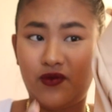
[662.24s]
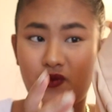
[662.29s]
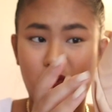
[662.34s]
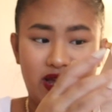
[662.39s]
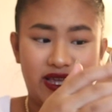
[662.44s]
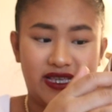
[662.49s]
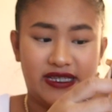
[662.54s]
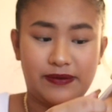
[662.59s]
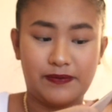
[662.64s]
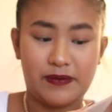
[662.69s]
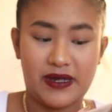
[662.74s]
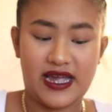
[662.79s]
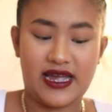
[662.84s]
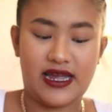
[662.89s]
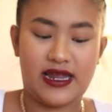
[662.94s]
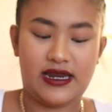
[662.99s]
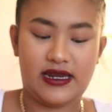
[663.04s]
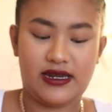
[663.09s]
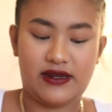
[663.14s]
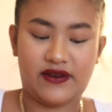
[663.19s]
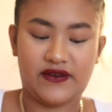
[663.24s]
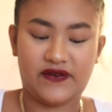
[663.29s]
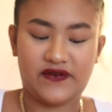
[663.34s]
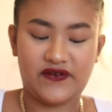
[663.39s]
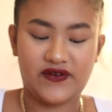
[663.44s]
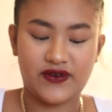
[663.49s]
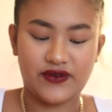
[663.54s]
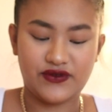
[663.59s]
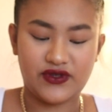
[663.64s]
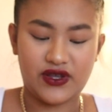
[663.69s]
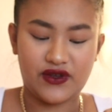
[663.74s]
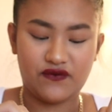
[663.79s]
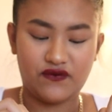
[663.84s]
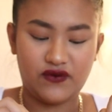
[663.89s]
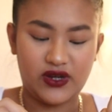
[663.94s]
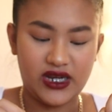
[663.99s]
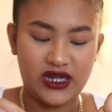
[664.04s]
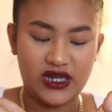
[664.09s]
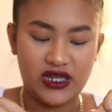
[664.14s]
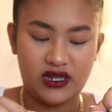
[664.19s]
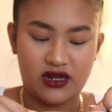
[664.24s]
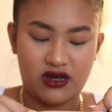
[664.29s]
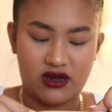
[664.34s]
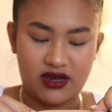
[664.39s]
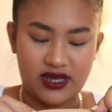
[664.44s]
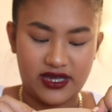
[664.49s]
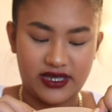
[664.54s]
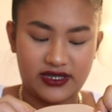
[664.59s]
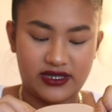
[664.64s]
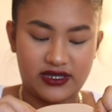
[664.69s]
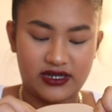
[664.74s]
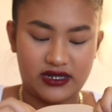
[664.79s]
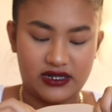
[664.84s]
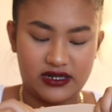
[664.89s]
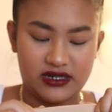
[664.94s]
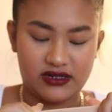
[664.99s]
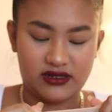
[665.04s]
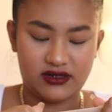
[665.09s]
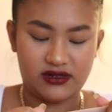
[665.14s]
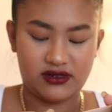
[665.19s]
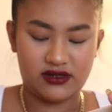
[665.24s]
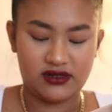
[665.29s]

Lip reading: the waistband feels like really nice and